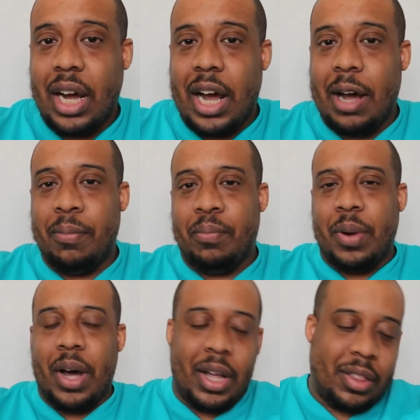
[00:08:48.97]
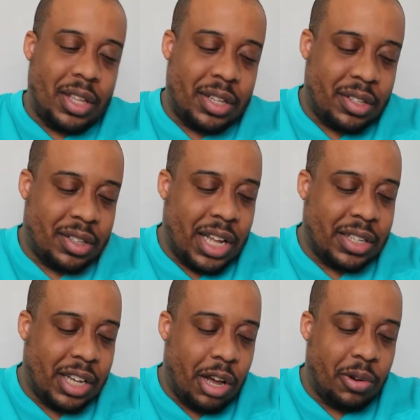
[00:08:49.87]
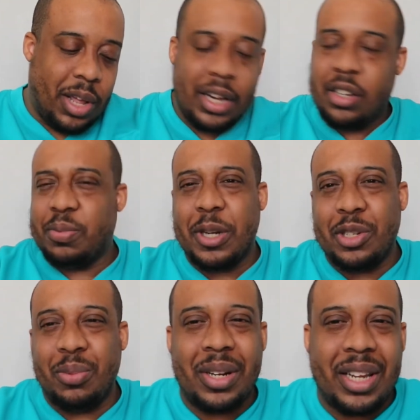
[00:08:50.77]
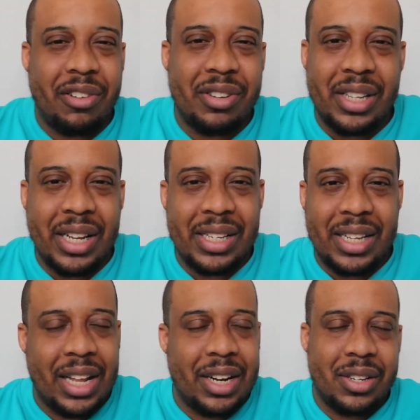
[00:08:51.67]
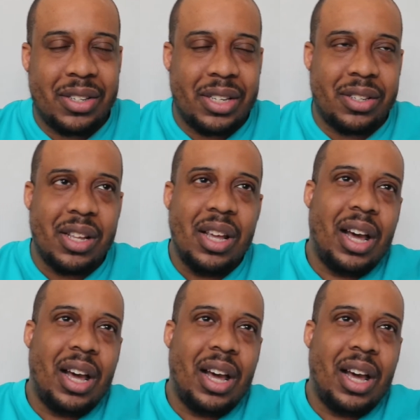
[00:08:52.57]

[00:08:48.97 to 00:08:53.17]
But I think that that's how it'll end, especially when Kieran Tierney's getting an assist.